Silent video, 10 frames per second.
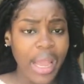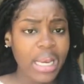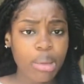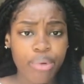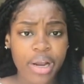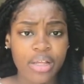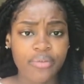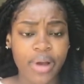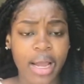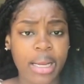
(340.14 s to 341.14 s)
any brand is
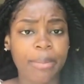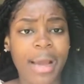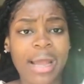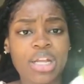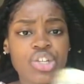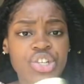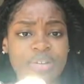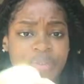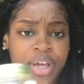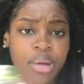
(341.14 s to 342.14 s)
fine mine is just a
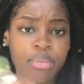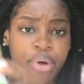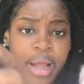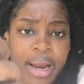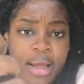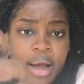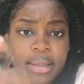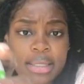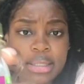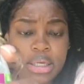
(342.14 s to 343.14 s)
vegan brand i
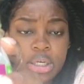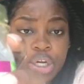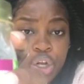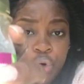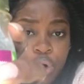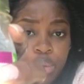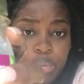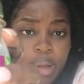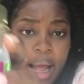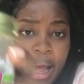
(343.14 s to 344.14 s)
got this in the cooking oil
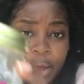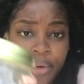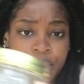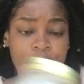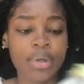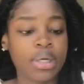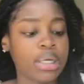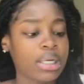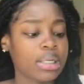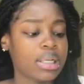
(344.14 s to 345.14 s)
aisle
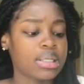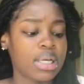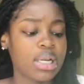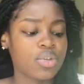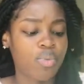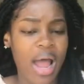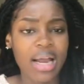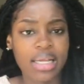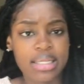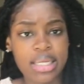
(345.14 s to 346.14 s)
the sun is
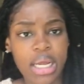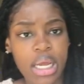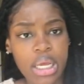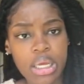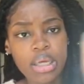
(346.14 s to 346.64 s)
wilding today